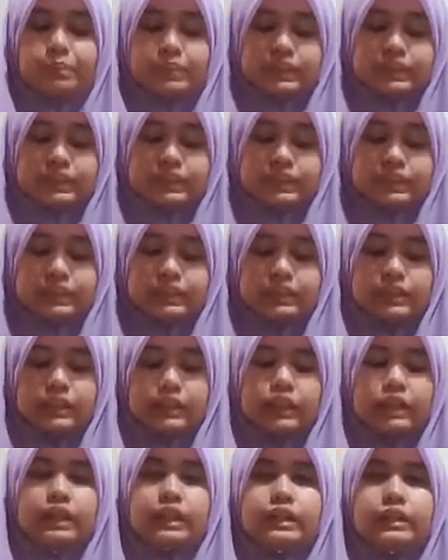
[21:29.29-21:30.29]
person.
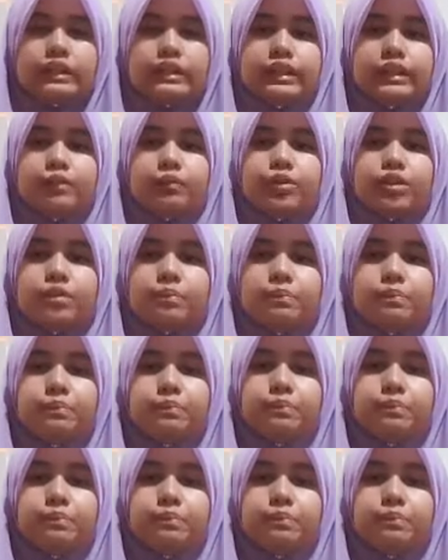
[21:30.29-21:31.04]
It will